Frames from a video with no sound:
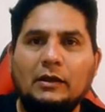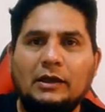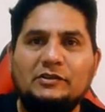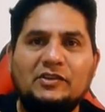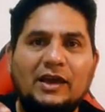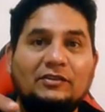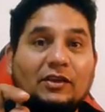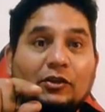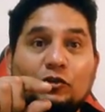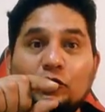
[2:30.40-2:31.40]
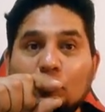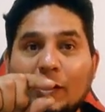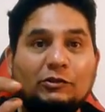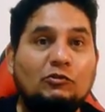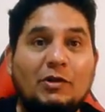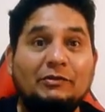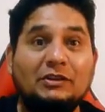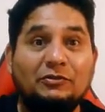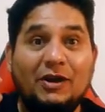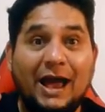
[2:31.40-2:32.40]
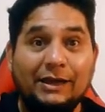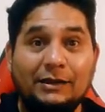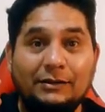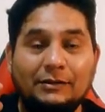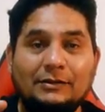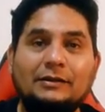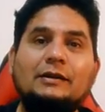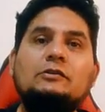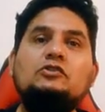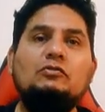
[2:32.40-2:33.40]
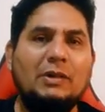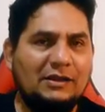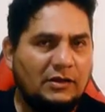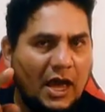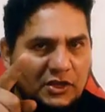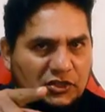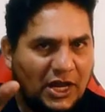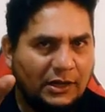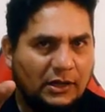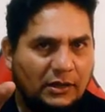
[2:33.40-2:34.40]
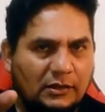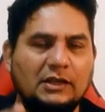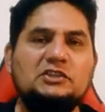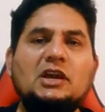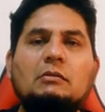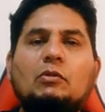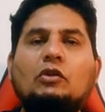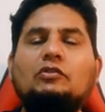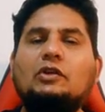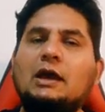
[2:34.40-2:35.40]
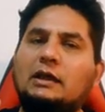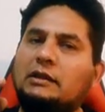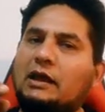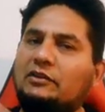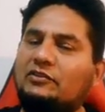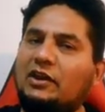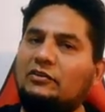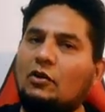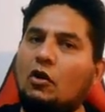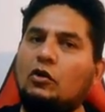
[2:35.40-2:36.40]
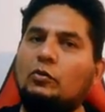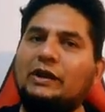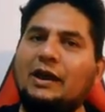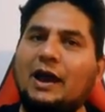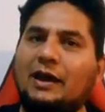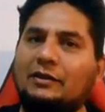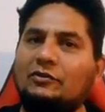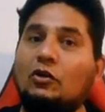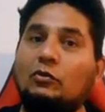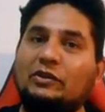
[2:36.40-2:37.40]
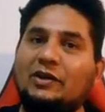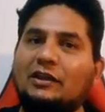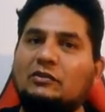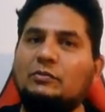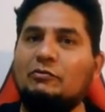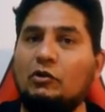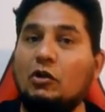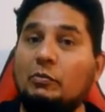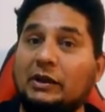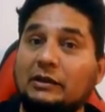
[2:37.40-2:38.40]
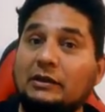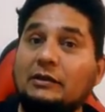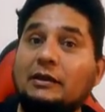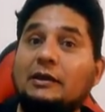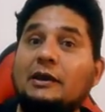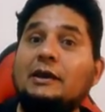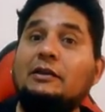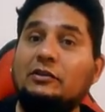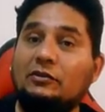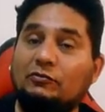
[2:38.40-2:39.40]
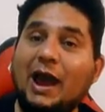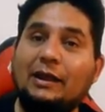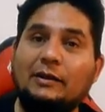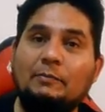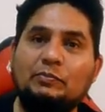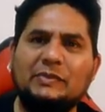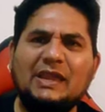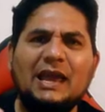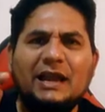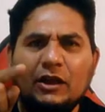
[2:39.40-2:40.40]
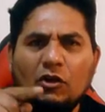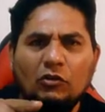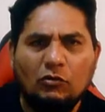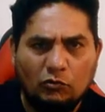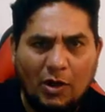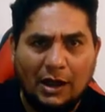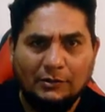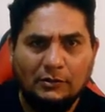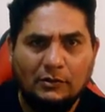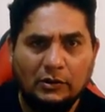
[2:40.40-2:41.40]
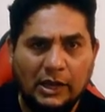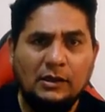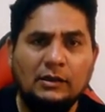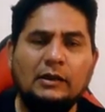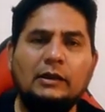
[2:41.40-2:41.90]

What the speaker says: It says, do you want to run this file? You must uncheck the checkbox that says always ask before opening this file. Then click on Run. Okay?